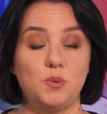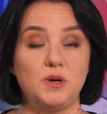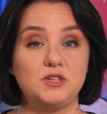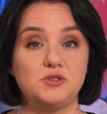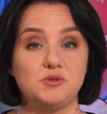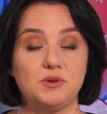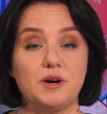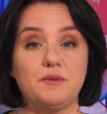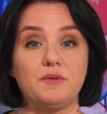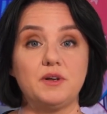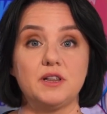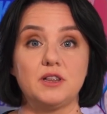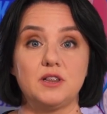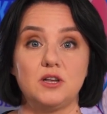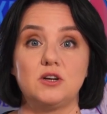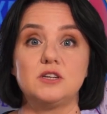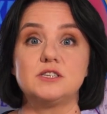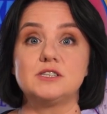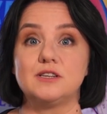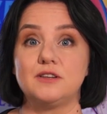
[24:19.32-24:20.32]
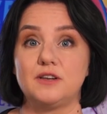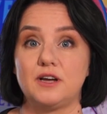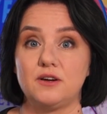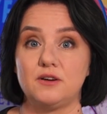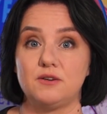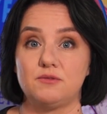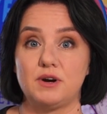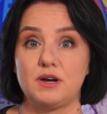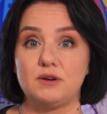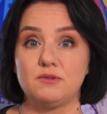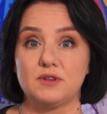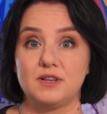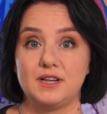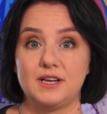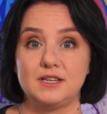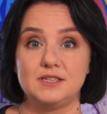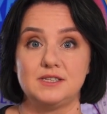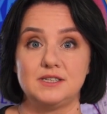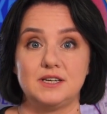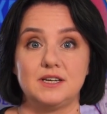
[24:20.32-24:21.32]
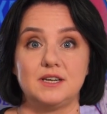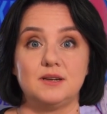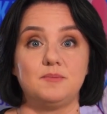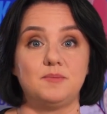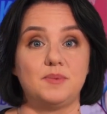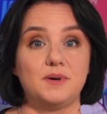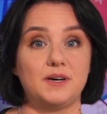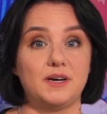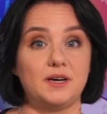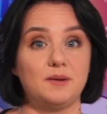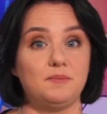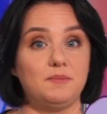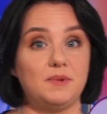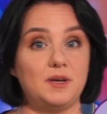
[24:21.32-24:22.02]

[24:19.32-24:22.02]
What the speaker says: We traveled lots around London, but